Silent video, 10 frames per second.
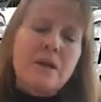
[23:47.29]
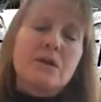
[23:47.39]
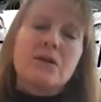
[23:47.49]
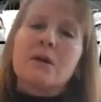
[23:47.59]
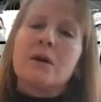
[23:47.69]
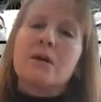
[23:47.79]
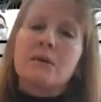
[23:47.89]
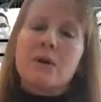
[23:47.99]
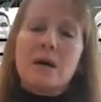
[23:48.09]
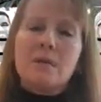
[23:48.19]

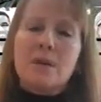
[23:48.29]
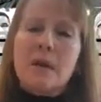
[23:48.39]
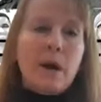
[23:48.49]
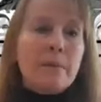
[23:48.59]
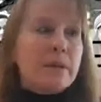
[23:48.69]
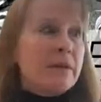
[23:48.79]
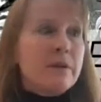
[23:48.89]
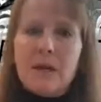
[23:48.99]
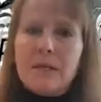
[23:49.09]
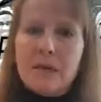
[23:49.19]
So I'm probably
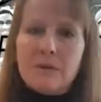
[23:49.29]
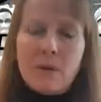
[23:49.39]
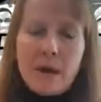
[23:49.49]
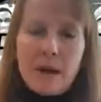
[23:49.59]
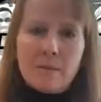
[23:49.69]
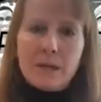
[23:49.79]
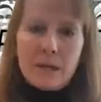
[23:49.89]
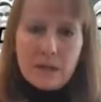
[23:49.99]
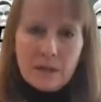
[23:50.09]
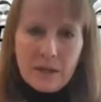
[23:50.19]
giving myself away. I'm an
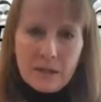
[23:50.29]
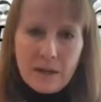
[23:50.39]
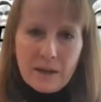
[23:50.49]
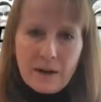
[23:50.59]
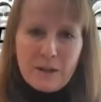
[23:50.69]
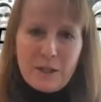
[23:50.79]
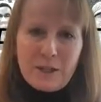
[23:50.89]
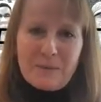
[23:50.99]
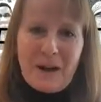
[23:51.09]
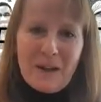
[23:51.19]
Adlerian
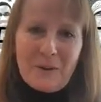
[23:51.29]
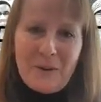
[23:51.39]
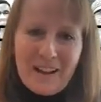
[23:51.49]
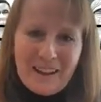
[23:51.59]
psychologist, by the way.